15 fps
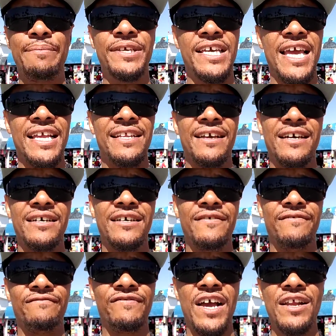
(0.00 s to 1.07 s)
He can't
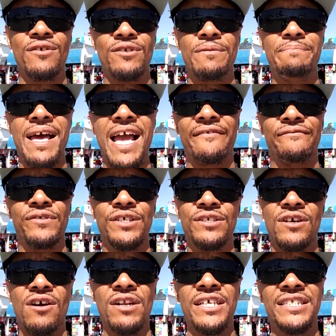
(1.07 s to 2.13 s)
fight on the back foot
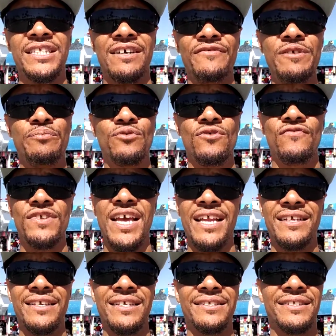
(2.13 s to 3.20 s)
and all that stuff. He proved that
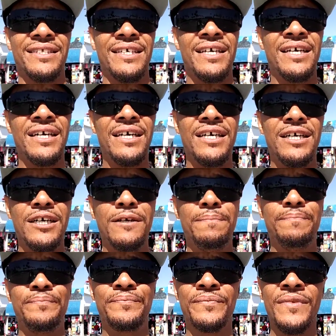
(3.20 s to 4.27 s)
against
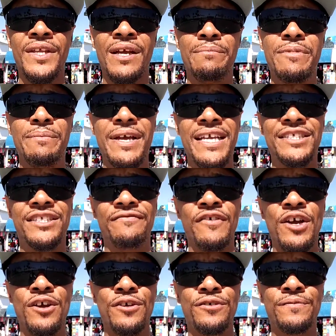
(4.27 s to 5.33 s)
Bermaine
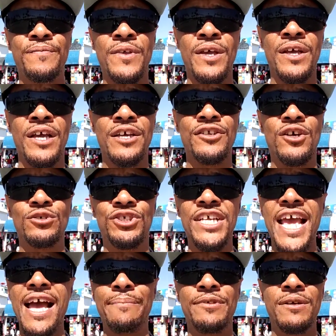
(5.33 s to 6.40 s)
Stiverne. You know,
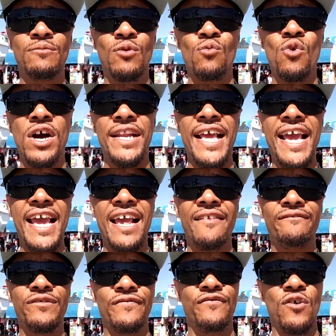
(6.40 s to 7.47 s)
jabbed him with one
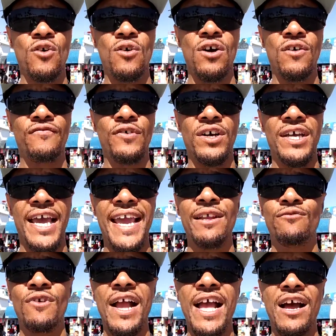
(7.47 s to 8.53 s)
hand for
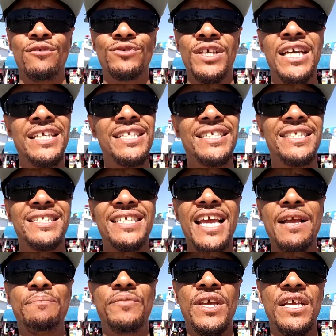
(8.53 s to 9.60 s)
eight rounds. Did the
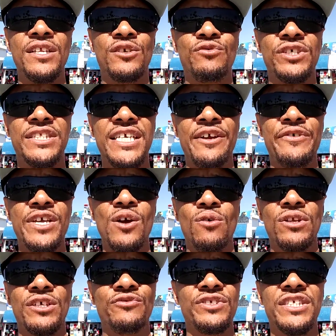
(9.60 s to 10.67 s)
same thing to Chris
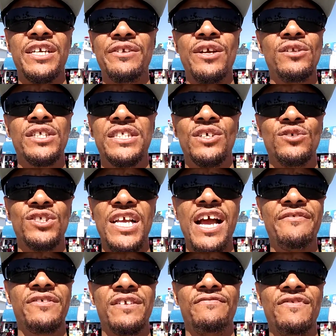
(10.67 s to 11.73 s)
Areola. Chris Areola told you
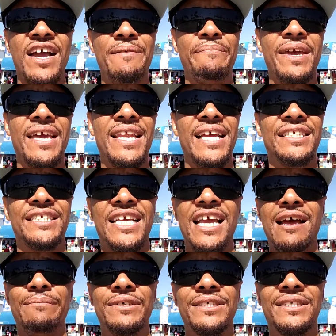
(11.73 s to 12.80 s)
after the fight, man, that
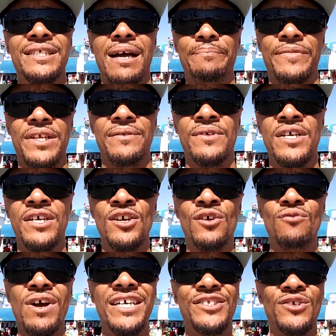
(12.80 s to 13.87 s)
jab is something.
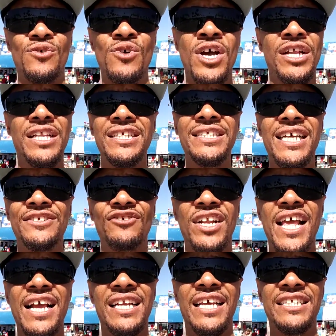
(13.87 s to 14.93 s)
Right, so let's not try to
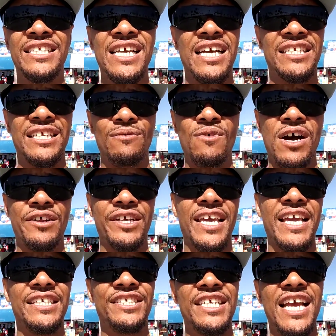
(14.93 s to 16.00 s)
act like Deontay Wilder
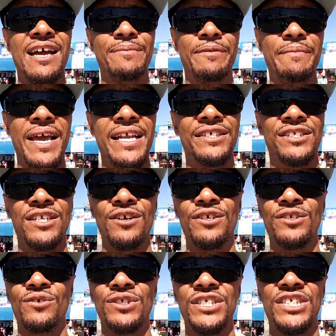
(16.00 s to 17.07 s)
can't jab. The man is
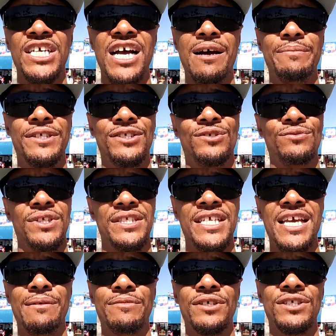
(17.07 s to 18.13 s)
learning on the job, and he's doing a
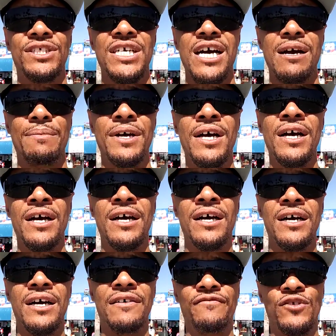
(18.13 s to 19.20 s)
damn good job
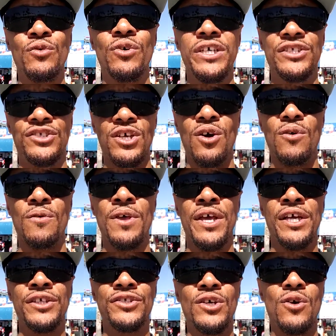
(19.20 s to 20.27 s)
of doing so.
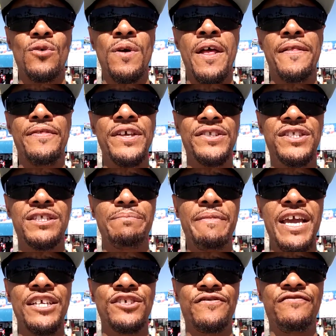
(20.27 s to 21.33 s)
So this is a
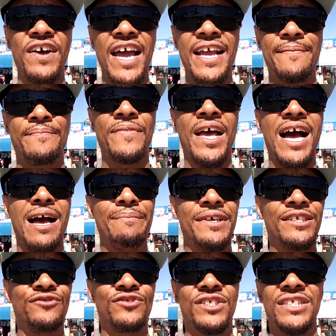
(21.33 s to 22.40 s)
major fight. I'm
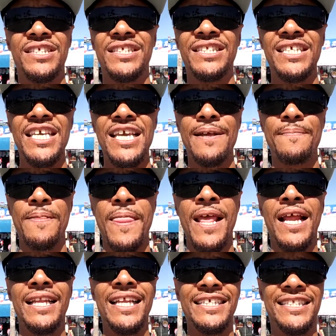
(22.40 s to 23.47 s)
interested to see it.
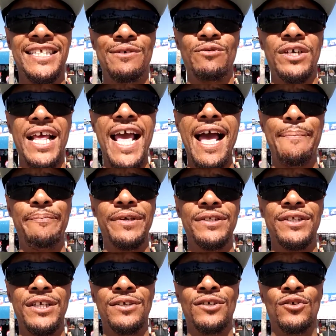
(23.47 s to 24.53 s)
Let's see what
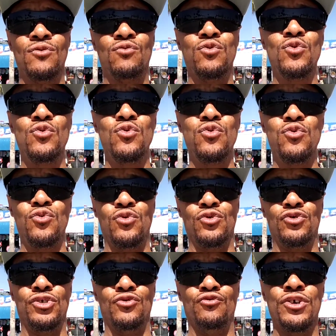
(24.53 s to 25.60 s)
happens. Ooh,
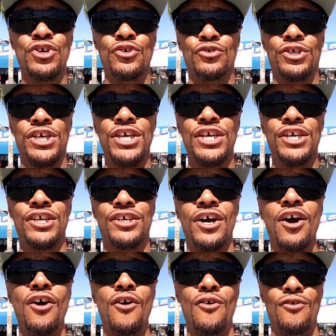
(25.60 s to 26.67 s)
the real King
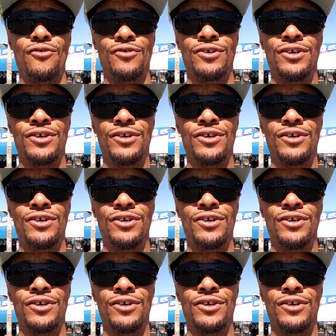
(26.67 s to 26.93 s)
Kong.